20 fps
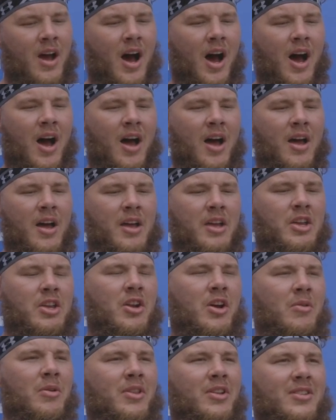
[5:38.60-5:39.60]
Uh, you
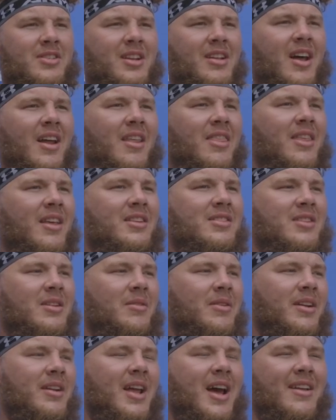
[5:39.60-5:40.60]
know, there's a lot of things
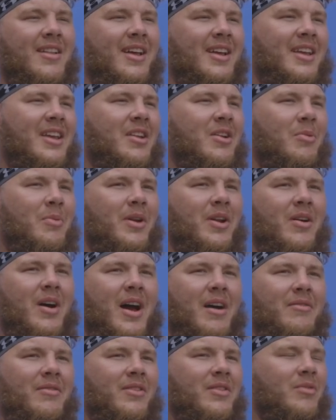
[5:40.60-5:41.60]
slowing it down. Like you know, we don't
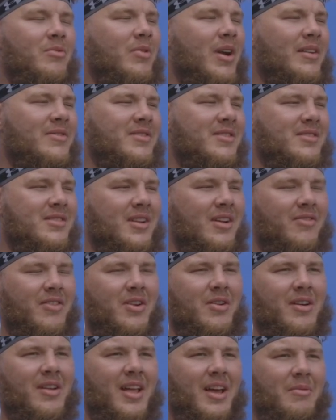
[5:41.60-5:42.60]
have the refs and stuff.
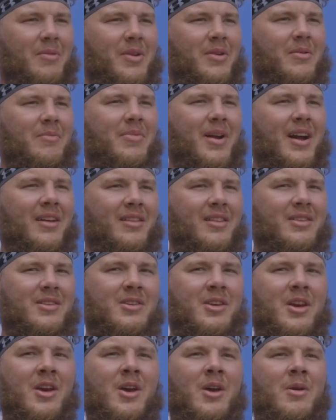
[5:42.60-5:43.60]
You know, like we do in
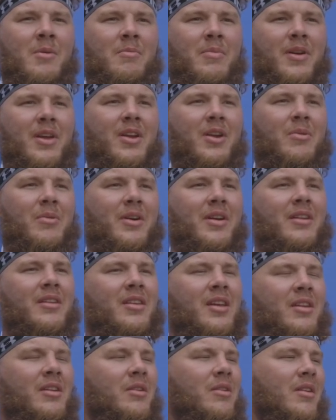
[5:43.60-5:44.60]
practice, but you know, we're
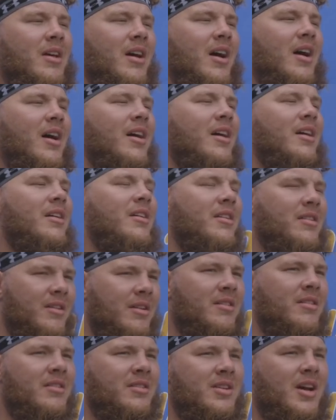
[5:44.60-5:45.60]
continuing to uh,
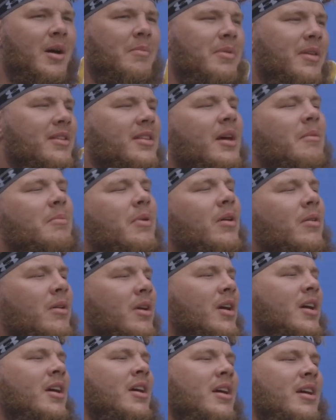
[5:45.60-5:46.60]
to up the tempo
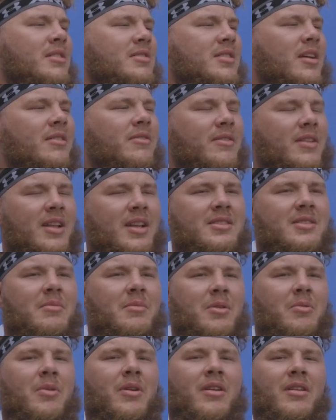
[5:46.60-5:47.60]
and stuff, and that's
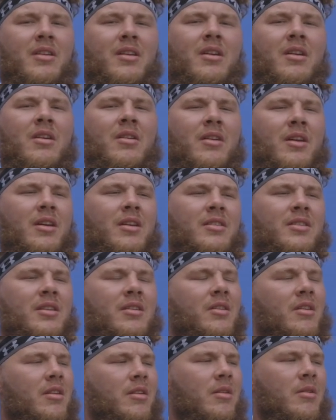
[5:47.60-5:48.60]
something we're going to
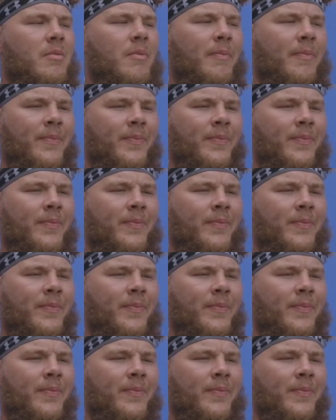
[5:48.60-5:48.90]
continue to do.